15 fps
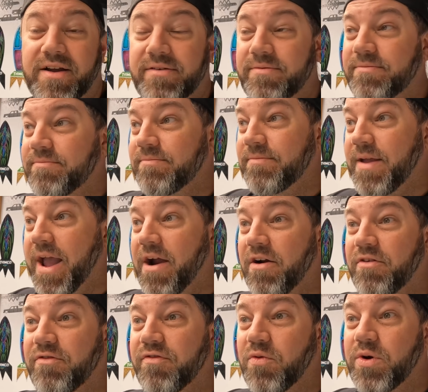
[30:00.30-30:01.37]
an hour
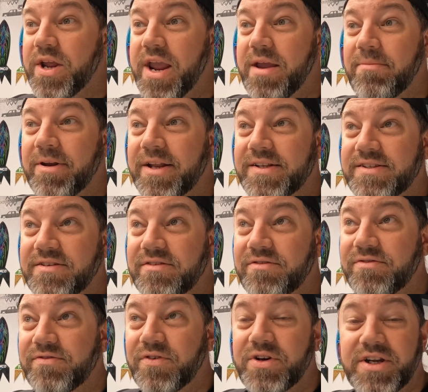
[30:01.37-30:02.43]
and 48 minutes of
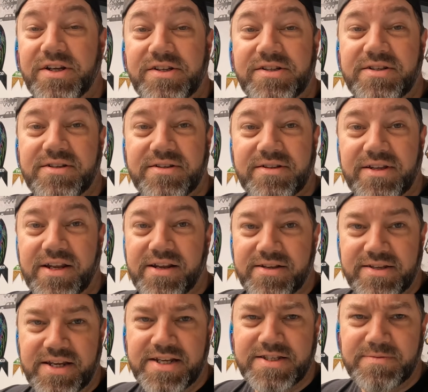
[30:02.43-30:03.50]
footage
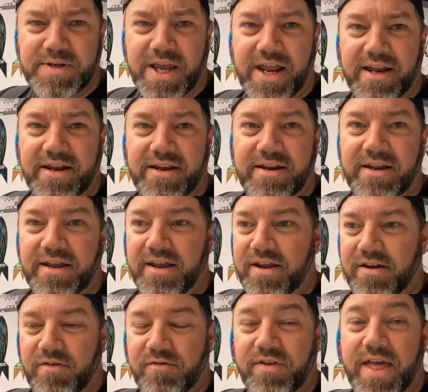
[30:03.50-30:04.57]
that needs to be edited
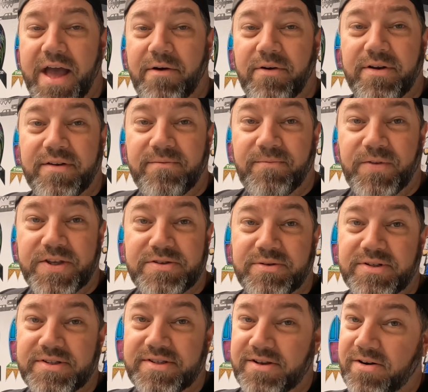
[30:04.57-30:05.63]
for that one. This
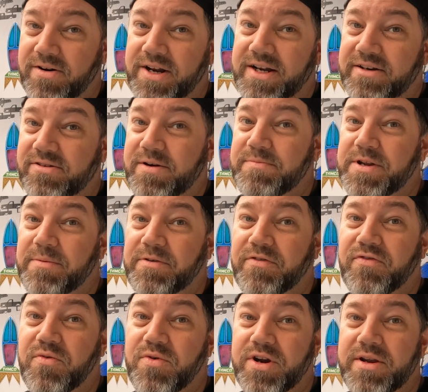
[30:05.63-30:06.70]
one's already creeped up to
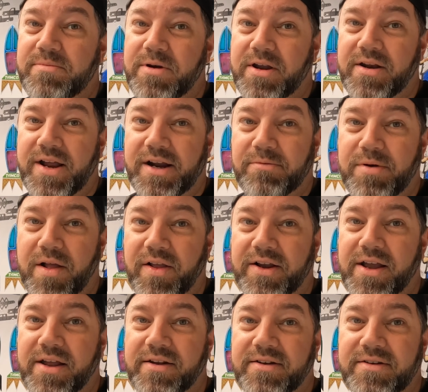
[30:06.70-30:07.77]
40, but I can probably
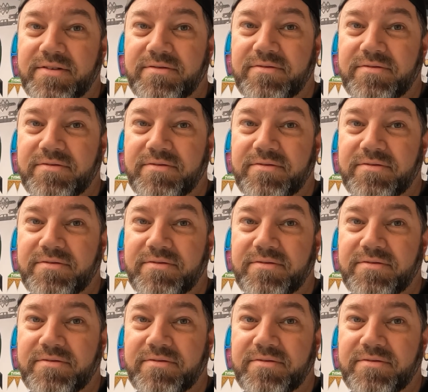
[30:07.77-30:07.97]
cut,